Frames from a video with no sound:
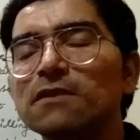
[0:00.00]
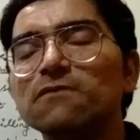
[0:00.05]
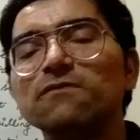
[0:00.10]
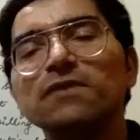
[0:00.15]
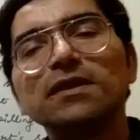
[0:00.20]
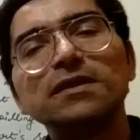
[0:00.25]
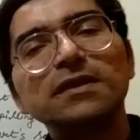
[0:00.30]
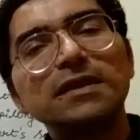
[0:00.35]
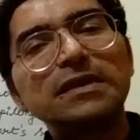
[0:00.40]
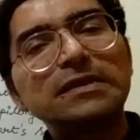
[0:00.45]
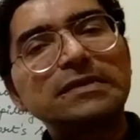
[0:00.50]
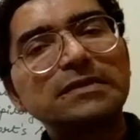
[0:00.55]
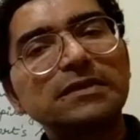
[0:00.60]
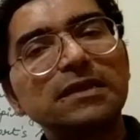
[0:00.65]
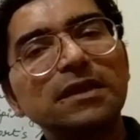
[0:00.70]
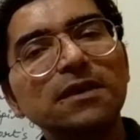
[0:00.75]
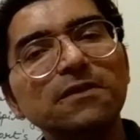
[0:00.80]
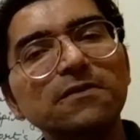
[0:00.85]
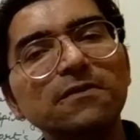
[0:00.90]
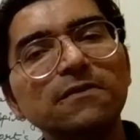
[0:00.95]
Where there is
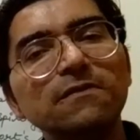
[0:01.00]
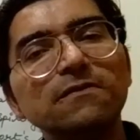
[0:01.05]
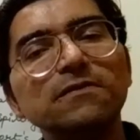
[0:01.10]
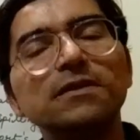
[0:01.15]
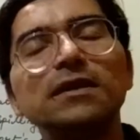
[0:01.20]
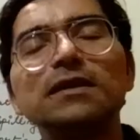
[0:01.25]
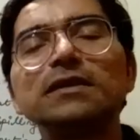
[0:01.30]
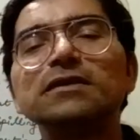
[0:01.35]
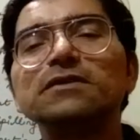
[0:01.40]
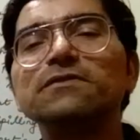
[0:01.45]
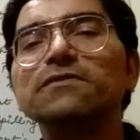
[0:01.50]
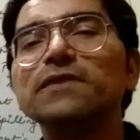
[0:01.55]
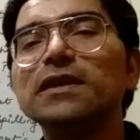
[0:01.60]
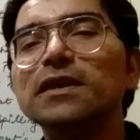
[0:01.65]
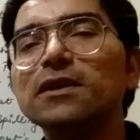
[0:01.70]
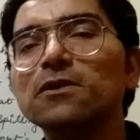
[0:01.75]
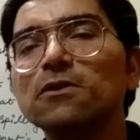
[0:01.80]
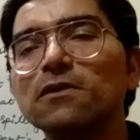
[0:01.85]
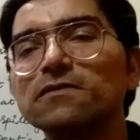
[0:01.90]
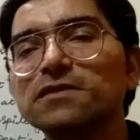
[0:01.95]
love, there is
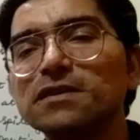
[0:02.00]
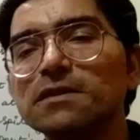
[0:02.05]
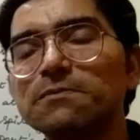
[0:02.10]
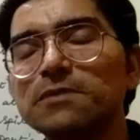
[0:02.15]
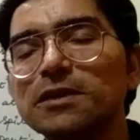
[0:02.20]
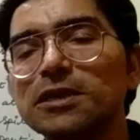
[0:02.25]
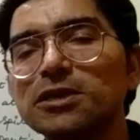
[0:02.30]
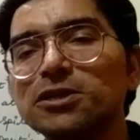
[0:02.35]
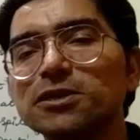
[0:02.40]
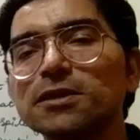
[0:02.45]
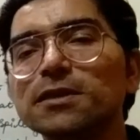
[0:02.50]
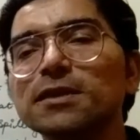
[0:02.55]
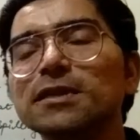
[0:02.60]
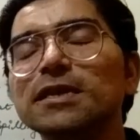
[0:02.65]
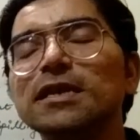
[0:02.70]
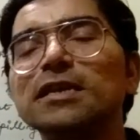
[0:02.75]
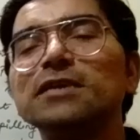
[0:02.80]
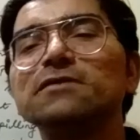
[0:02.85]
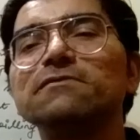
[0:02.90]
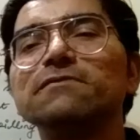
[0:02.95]
feeling of separation,
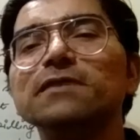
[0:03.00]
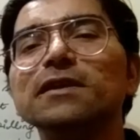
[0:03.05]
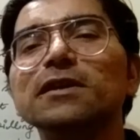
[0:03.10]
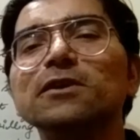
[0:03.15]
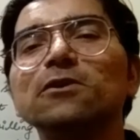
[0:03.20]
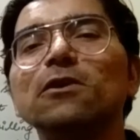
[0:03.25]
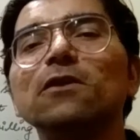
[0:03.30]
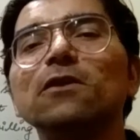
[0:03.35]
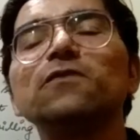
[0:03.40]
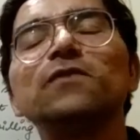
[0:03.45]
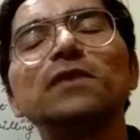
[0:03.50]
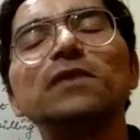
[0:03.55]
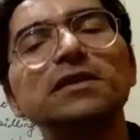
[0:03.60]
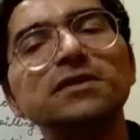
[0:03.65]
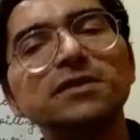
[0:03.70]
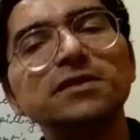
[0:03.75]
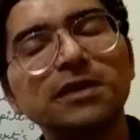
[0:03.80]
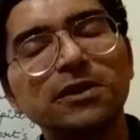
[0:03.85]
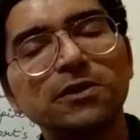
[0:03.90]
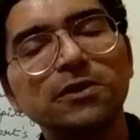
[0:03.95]
there is feeling of
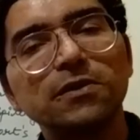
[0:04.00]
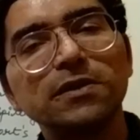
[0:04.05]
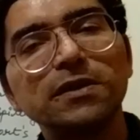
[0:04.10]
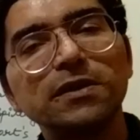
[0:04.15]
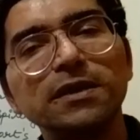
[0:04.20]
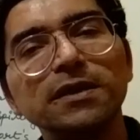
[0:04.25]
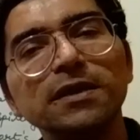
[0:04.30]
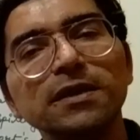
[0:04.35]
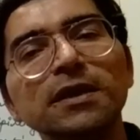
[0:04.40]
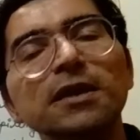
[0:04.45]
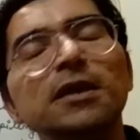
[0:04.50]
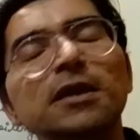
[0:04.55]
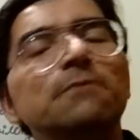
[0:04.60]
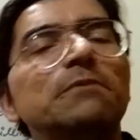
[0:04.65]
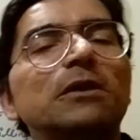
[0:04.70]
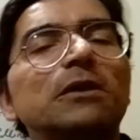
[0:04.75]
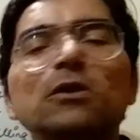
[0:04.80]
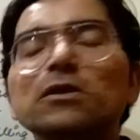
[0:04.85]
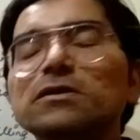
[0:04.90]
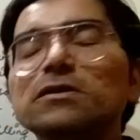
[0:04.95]
insecurity.
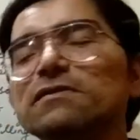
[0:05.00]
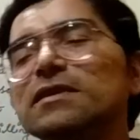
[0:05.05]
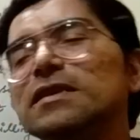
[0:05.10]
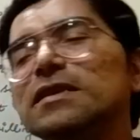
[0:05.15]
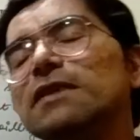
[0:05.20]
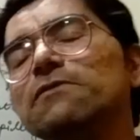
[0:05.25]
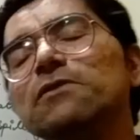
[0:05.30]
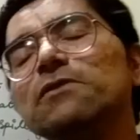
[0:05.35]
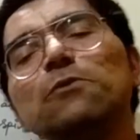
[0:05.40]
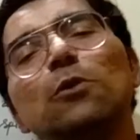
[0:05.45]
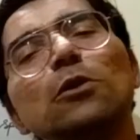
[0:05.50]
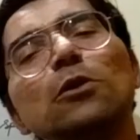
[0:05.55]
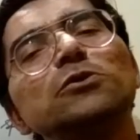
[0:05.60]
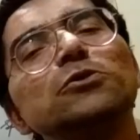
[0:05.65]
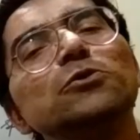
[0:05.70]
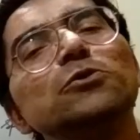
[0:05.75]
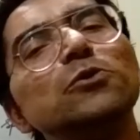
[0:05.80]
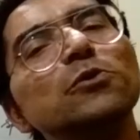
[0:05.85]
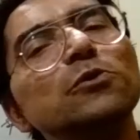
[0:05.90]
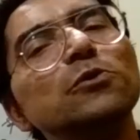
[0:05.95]
Because we never want
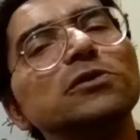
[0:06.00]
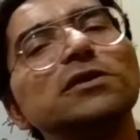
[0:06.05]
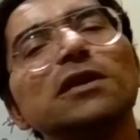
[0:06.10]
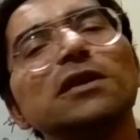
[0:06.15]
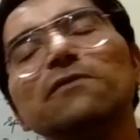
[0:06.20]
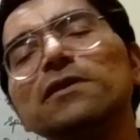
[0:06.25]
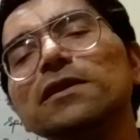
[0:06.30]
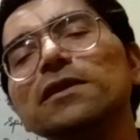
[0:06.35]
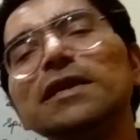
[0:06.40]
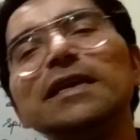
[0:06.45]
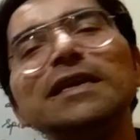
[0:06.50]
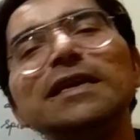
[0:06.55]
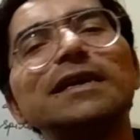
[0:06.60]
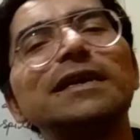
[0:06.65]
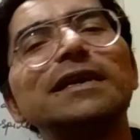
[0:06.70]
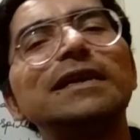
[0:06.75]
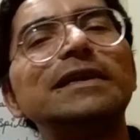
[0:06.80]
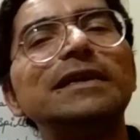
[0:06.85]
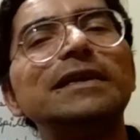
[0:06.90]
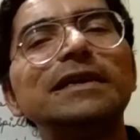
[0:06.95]
to lose our near
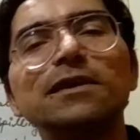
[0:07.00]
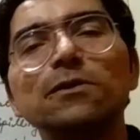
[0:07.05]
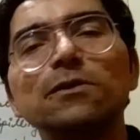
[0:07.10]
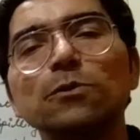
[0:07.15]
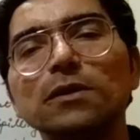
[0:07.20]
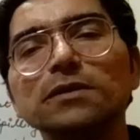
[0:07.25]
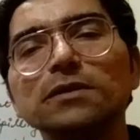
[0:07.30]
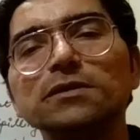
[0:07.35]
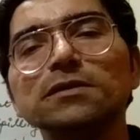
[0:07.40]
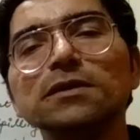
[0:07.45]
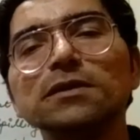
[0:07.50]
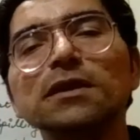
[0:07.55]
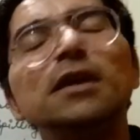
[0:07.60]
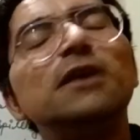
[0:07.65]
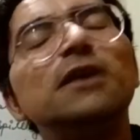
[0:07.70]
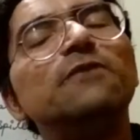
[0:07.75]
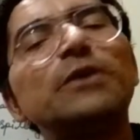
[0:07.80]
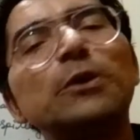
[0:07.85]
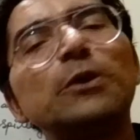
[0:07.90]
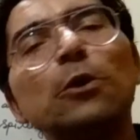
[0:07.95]
and dear ones.
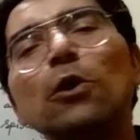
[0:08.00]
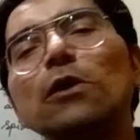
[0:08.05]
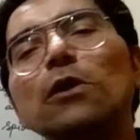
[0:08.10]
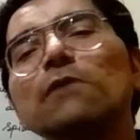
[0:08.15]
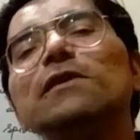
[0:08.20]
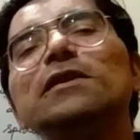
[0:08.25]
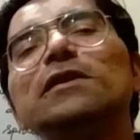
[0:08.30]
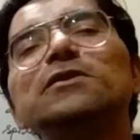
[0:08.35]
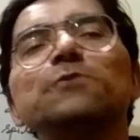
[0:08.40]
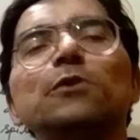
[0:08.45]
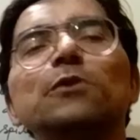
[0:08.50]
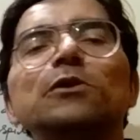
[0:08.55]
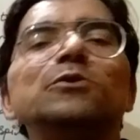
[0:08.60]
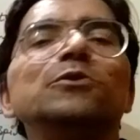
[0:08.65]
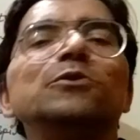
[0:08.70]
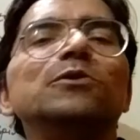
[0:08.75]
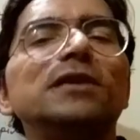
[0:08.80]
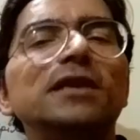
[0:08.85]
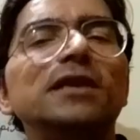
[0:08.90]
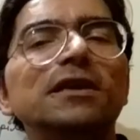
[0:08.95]
We always want
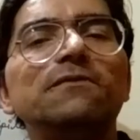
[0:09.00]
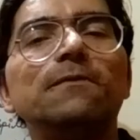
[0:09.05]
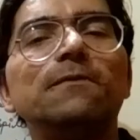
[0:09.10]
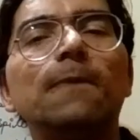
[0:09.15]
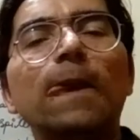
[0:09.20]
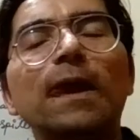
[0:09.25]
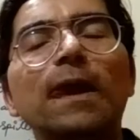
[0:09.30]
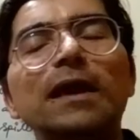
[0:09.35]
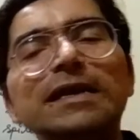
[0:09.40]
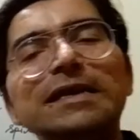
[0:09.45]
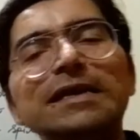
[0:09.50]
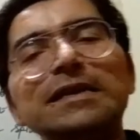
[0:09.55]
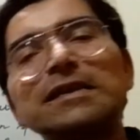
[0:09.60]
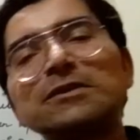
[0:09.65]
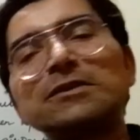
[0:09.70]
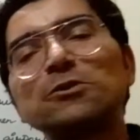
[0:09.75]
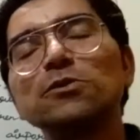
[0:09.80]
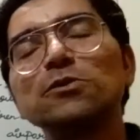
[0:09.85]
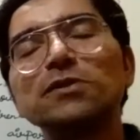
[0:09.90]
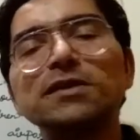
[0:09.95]
to live in
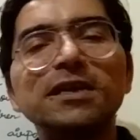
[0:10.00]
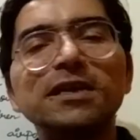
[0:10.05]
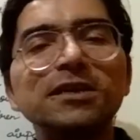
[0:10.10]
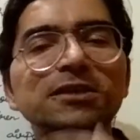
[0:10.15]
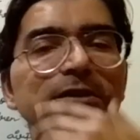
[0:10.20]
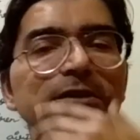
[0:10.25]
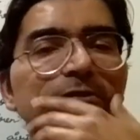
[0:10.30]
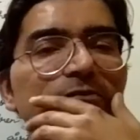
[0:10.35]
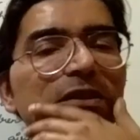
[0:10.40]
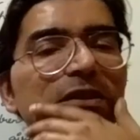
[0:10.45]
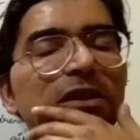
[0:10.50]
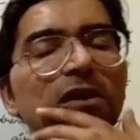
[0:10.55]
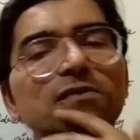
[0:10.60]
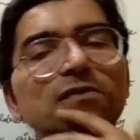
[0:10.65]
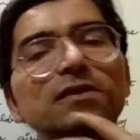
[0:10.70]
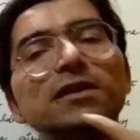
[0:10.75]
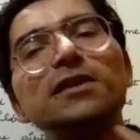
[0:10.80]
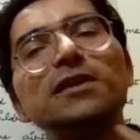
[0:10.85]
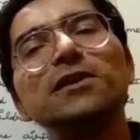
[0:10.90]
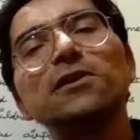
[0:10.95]
association with
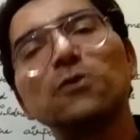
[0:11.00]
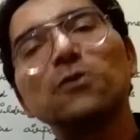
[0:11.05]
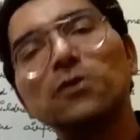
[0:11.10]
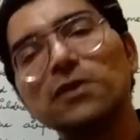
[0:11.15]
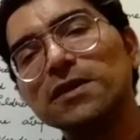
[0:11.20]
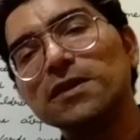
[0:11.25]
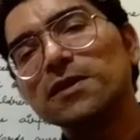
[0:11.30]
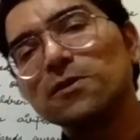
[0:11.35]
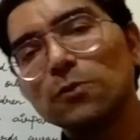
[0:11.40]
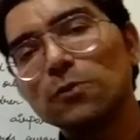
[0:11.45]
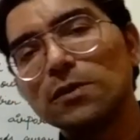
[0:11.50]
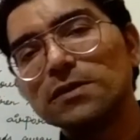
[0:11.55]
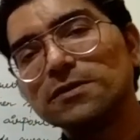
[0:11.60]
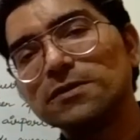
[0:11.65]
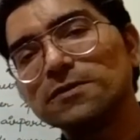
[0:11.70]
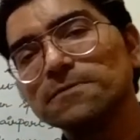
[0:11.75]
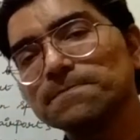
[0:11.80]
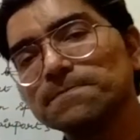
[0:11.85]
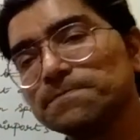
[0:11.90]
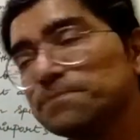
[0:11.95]
our near or dear
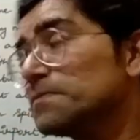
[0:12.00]
ones.